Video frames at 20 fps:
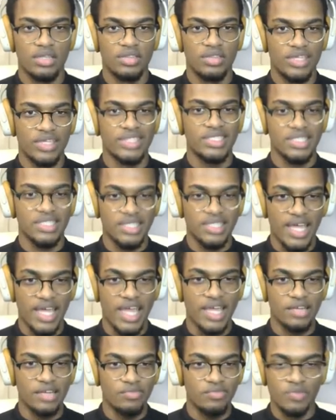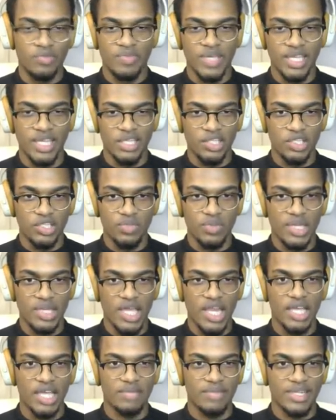this light would be
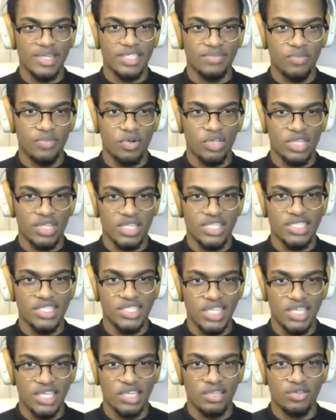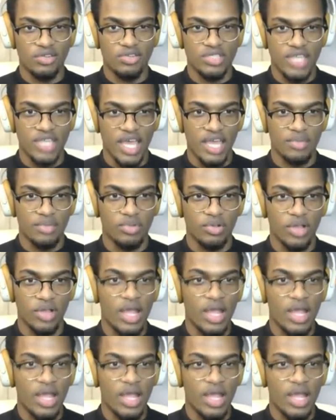illuminating much more than this singular table.